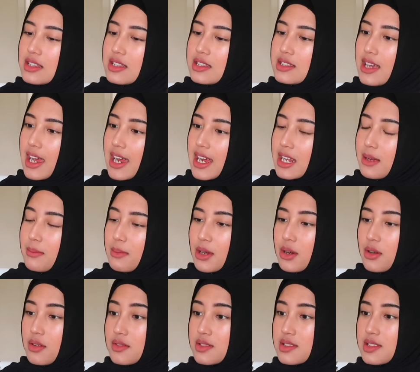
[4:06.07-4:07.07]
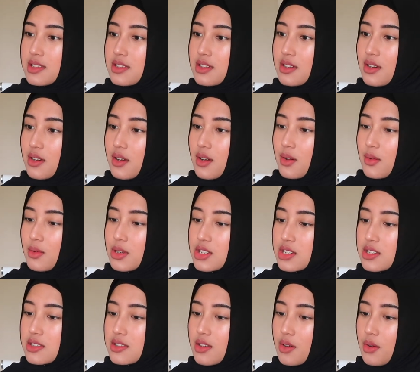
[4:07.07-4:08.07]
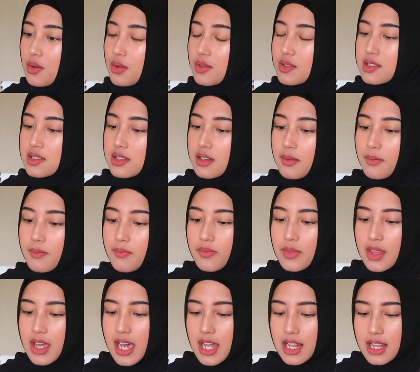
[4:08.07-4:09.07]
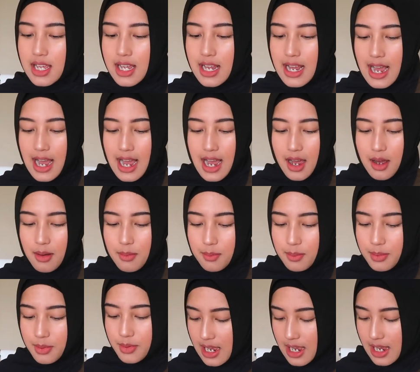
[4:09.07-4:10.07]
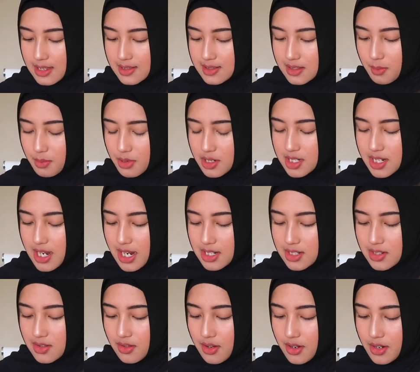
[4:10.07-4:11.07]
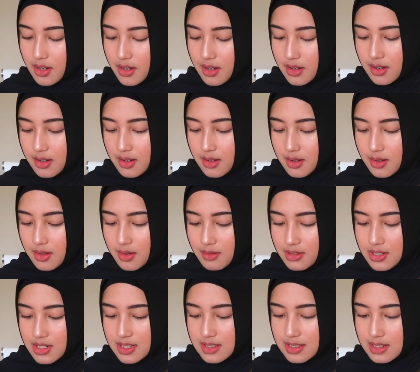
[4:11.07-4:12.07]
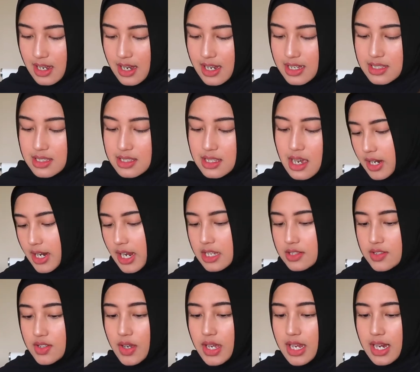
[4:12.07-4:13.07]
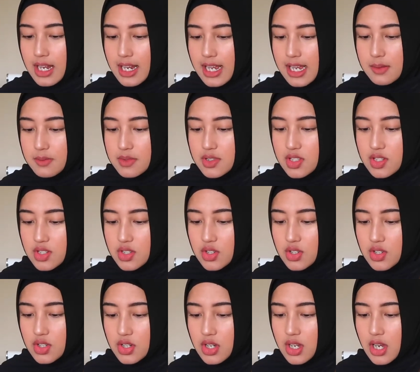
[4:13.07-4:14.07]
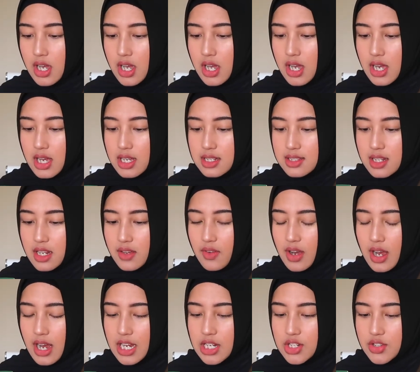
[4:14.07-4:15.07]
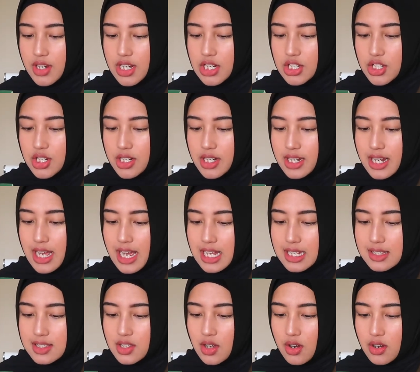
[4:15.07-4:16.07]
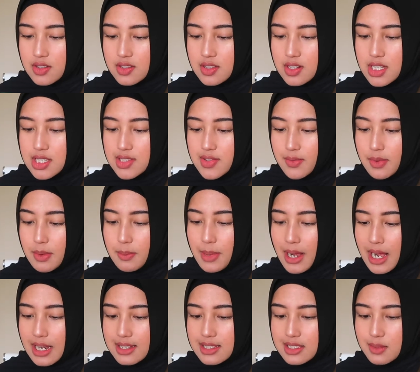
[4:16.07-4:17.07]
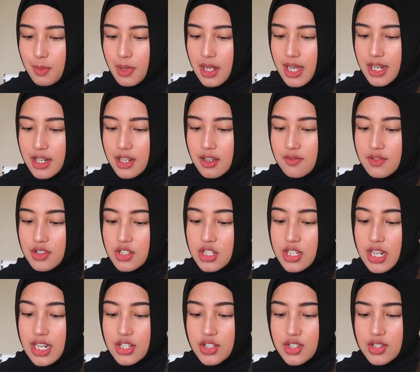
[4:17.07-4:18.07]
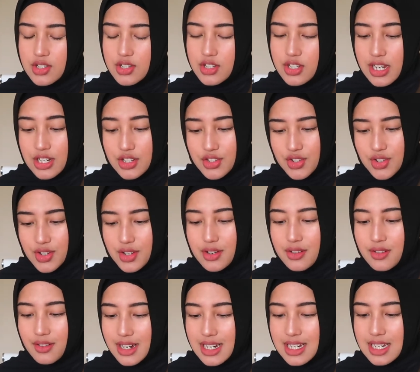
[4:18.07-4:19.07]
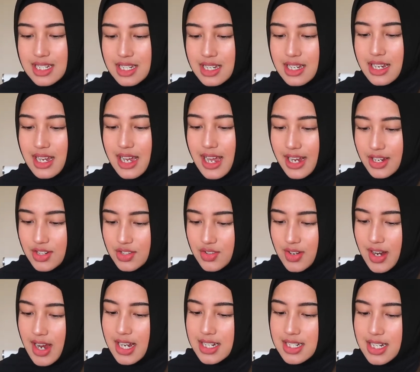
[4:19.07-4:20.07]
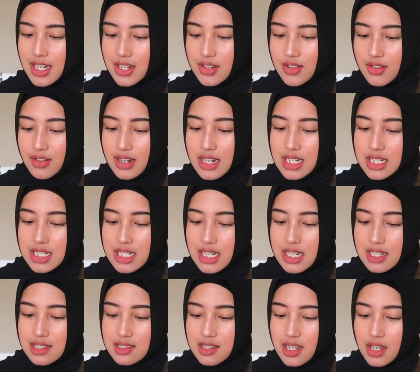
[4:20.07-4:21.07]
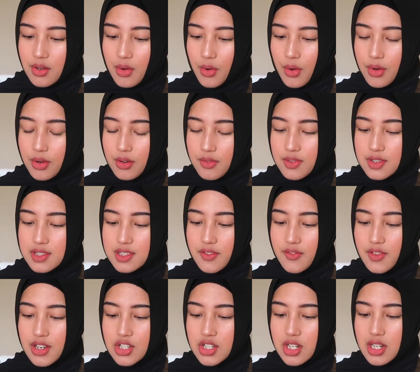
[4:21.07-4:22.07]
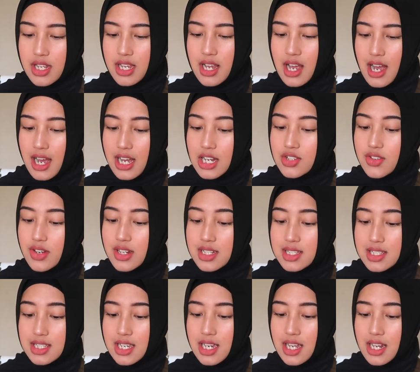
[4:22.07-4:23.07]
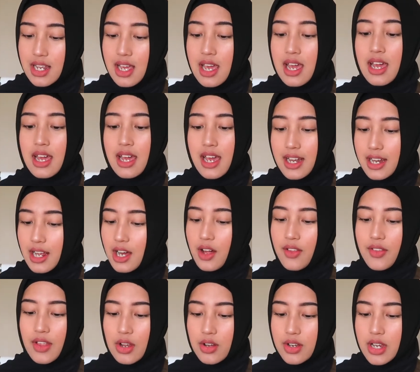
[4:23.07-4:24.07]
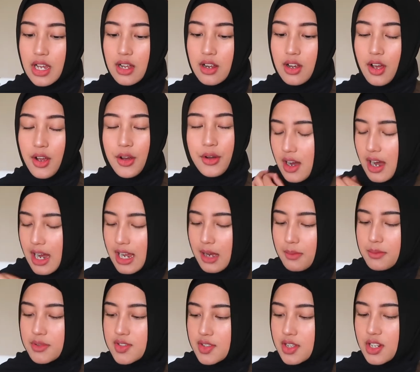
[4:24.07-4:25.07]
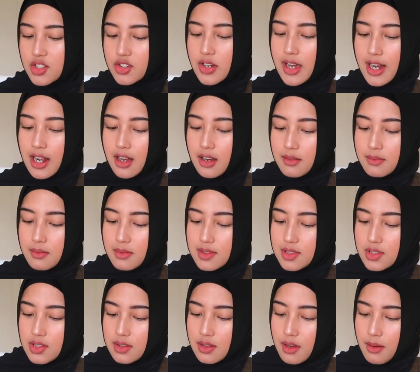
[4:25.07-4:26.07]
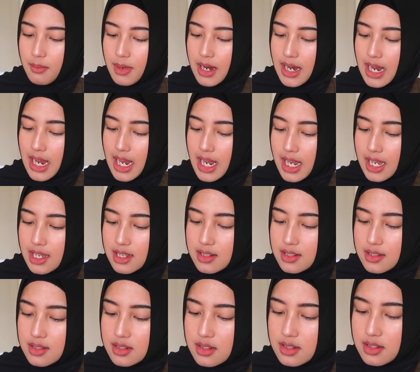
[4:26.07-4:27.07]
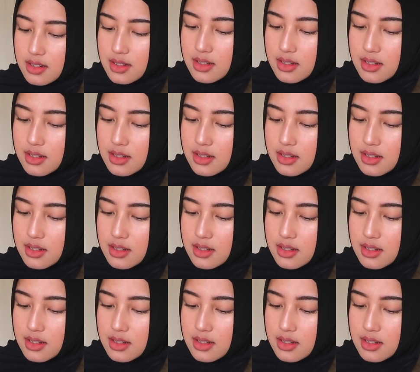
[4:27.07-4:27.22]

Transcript: This is 80 mils, which is awesome, and the cap has a protector on it, which is nice. Okay, so it claims to deliver hydration and antioxidants from a balanced blend of Jeju green tea extract and green tea seed oil for sufficiently hydrated skin and a healthy looking glow. Alright, I'm just gonna try it out on my hand.